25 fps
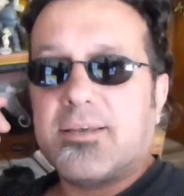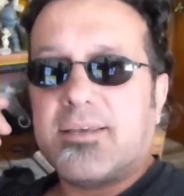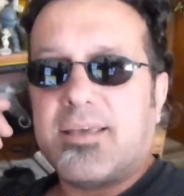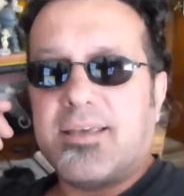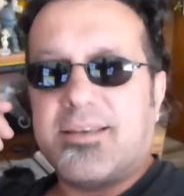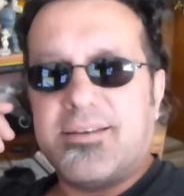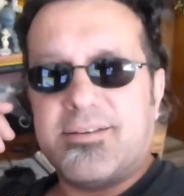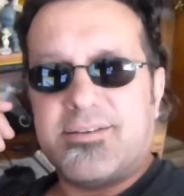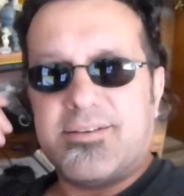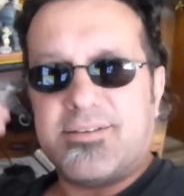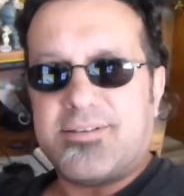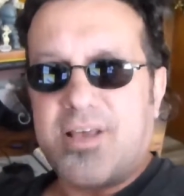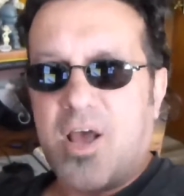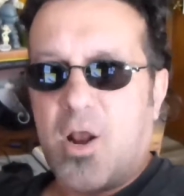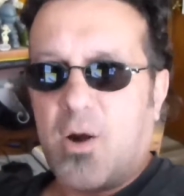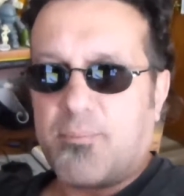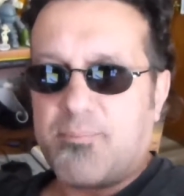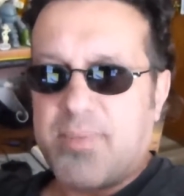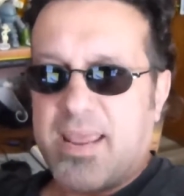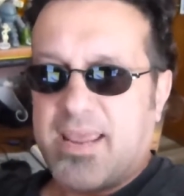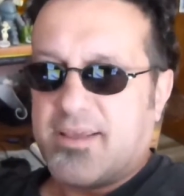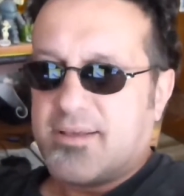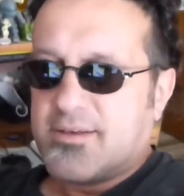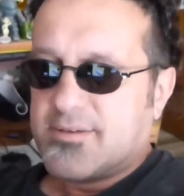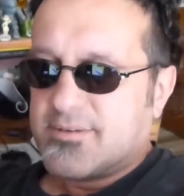Can you just
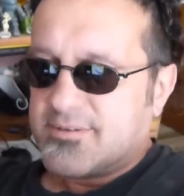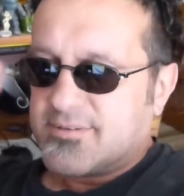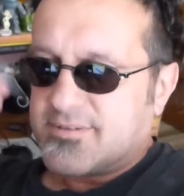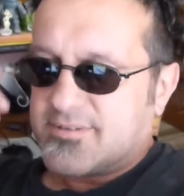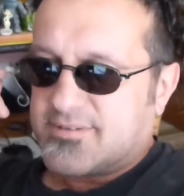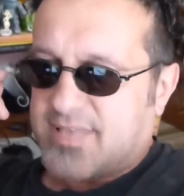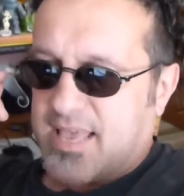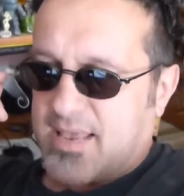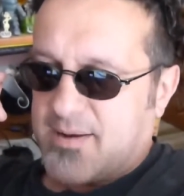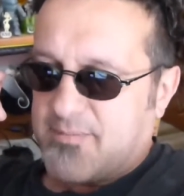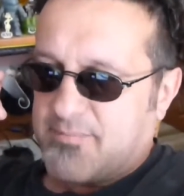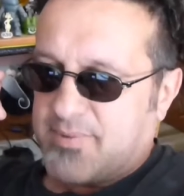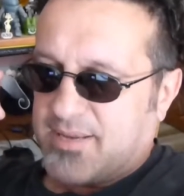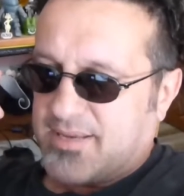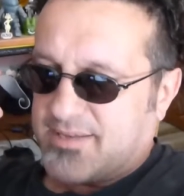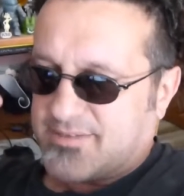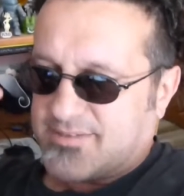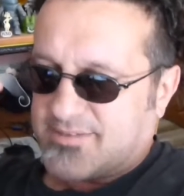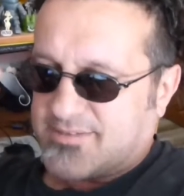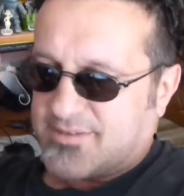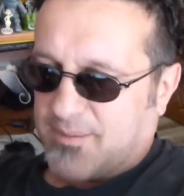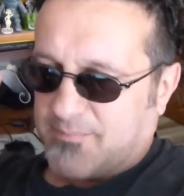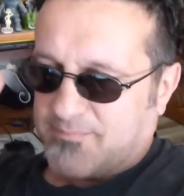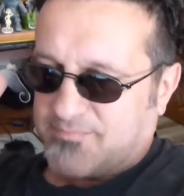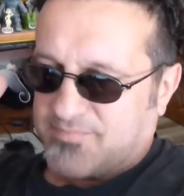help me? Send me
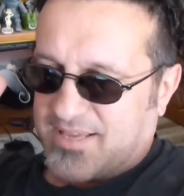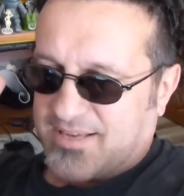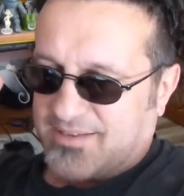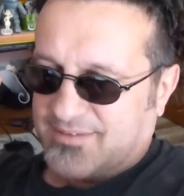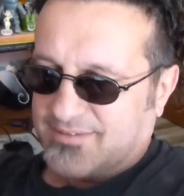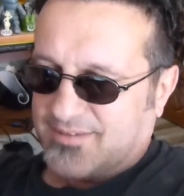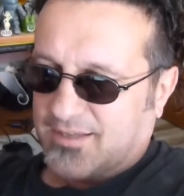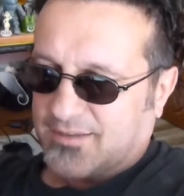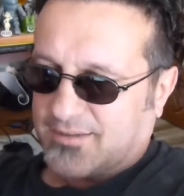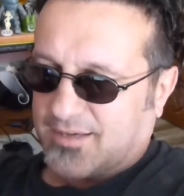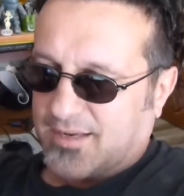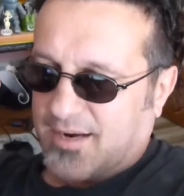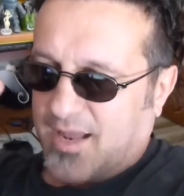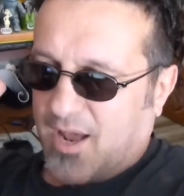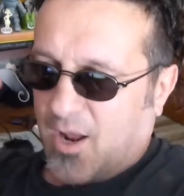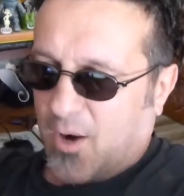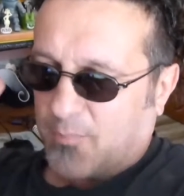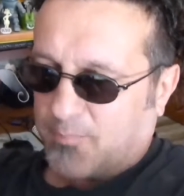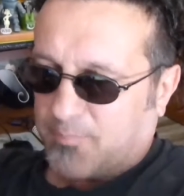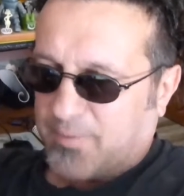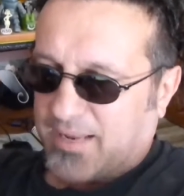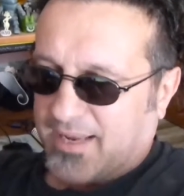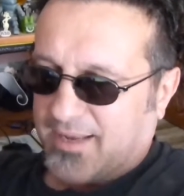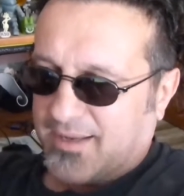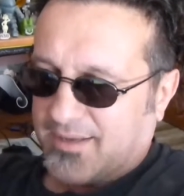something that can
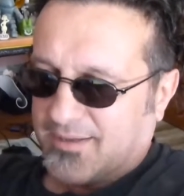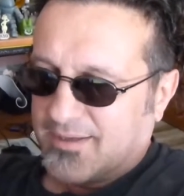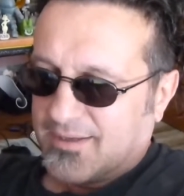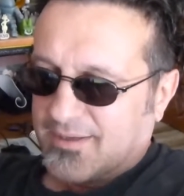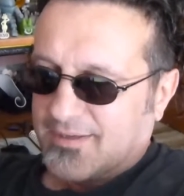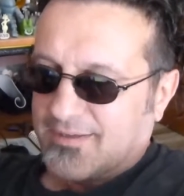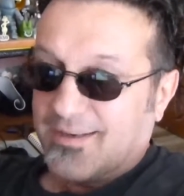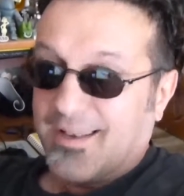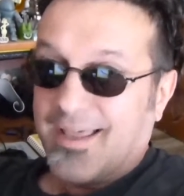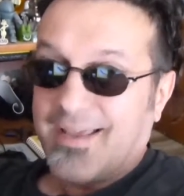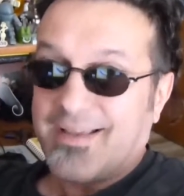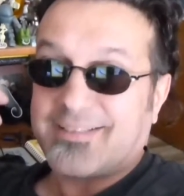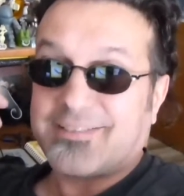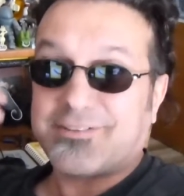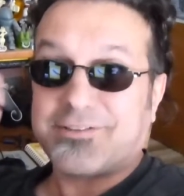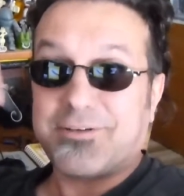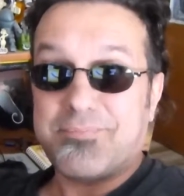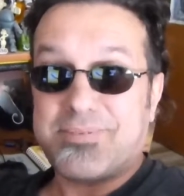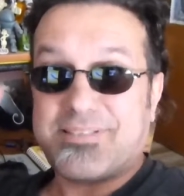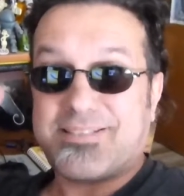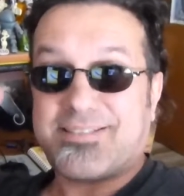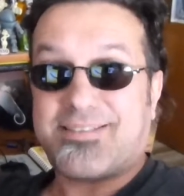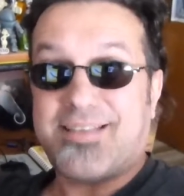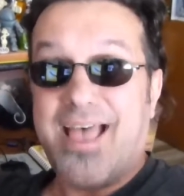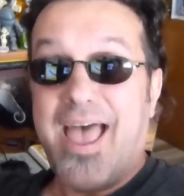help me. Like
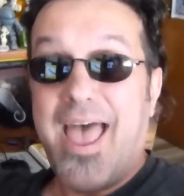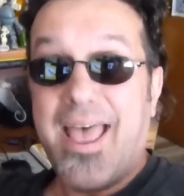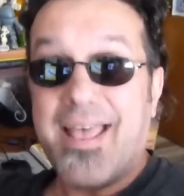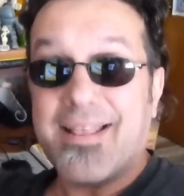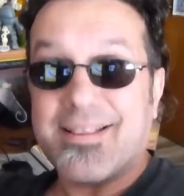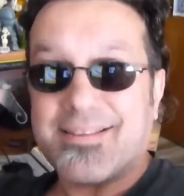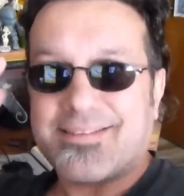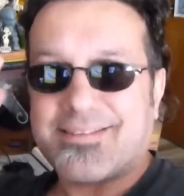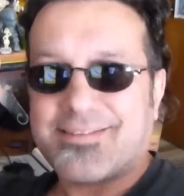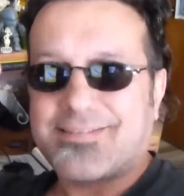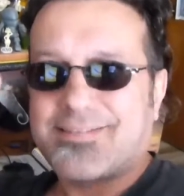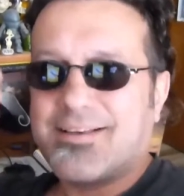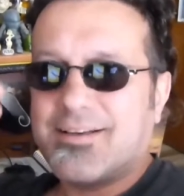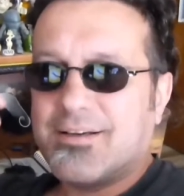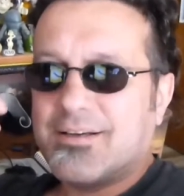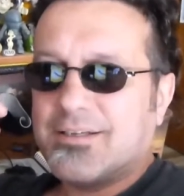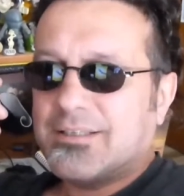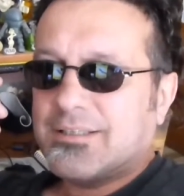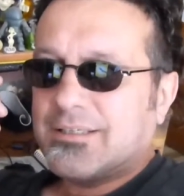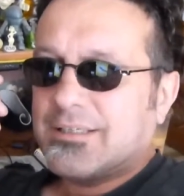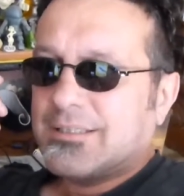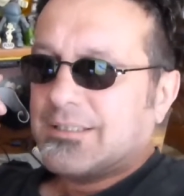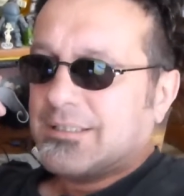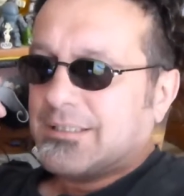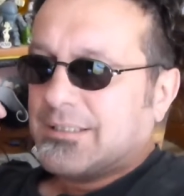some sense.
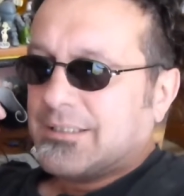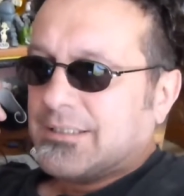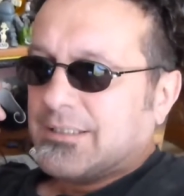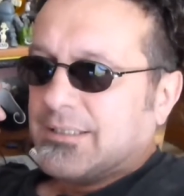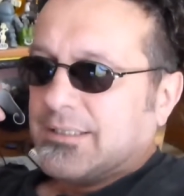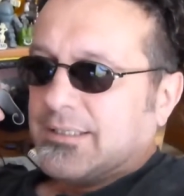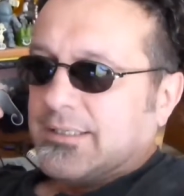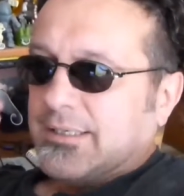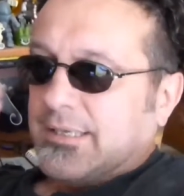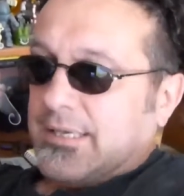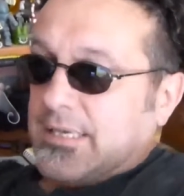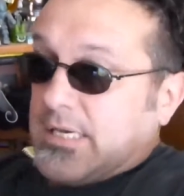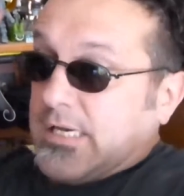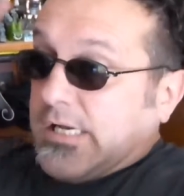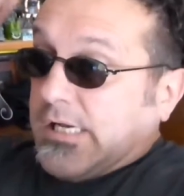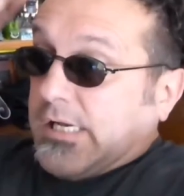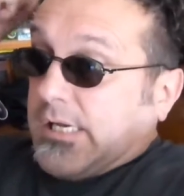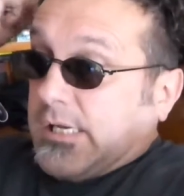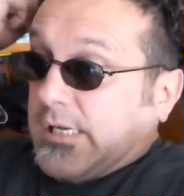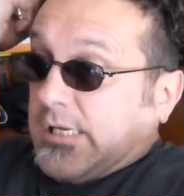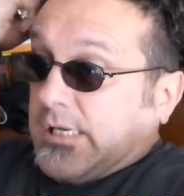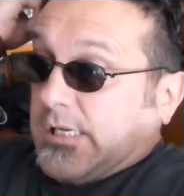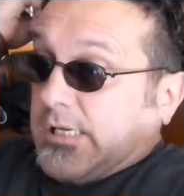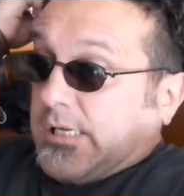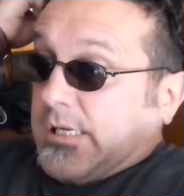
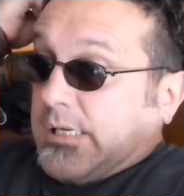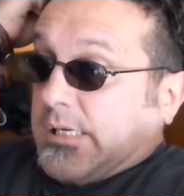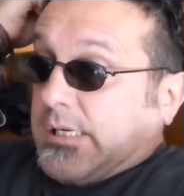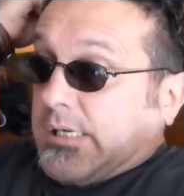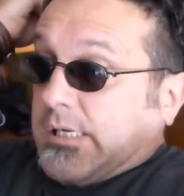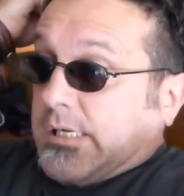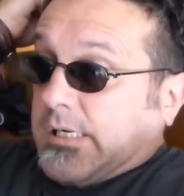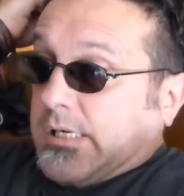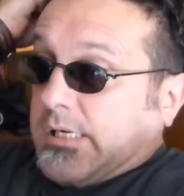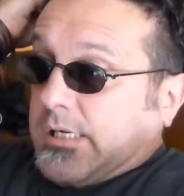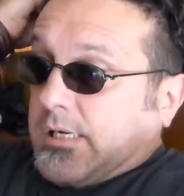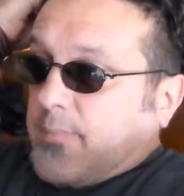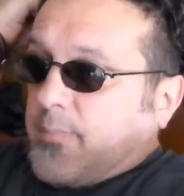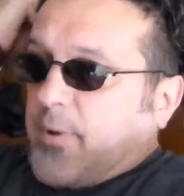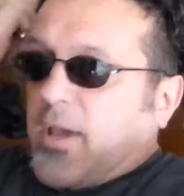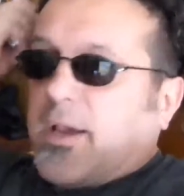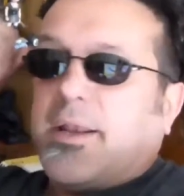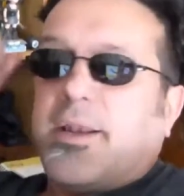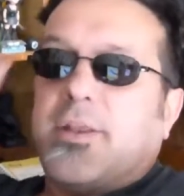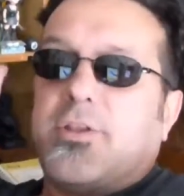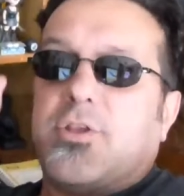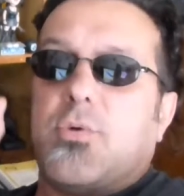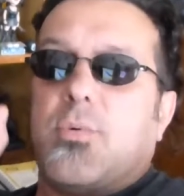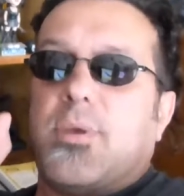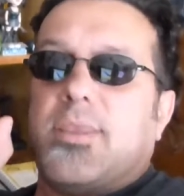I'm
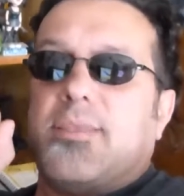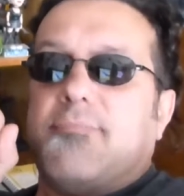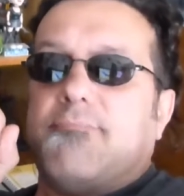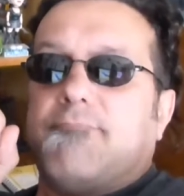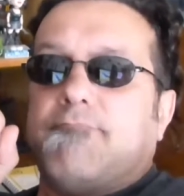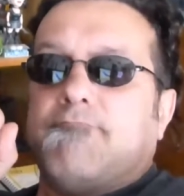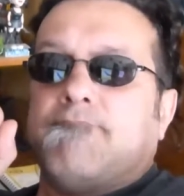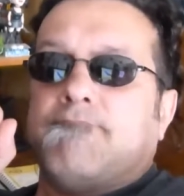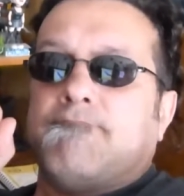not going to do it.